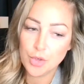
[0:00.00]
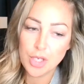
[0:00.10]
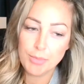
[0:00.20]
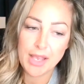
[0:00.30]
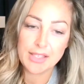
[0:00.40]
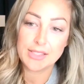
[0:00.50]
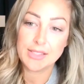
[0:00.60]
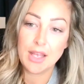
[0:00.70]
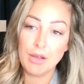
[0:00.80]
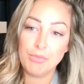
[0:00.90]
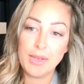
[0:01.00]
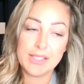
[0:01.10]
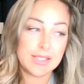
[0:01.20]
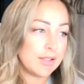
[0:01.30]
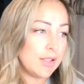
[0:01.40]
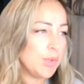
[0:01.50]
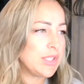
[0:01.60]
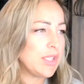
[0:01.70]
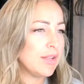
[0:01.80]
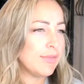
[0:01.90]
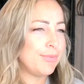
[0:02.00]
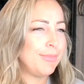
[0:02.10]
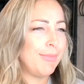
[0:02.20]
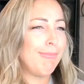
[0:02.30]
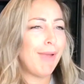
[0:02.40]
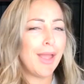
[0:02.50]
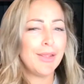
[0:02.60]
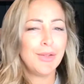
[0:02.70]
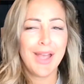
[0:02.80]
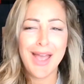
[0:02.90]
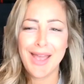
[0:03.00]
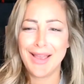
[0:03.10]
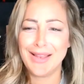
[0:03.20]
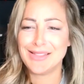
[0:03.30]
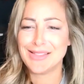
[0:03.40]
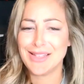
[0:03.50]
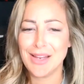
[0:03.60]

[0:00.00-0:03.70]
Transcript: Worry about yourself, basically. You guys?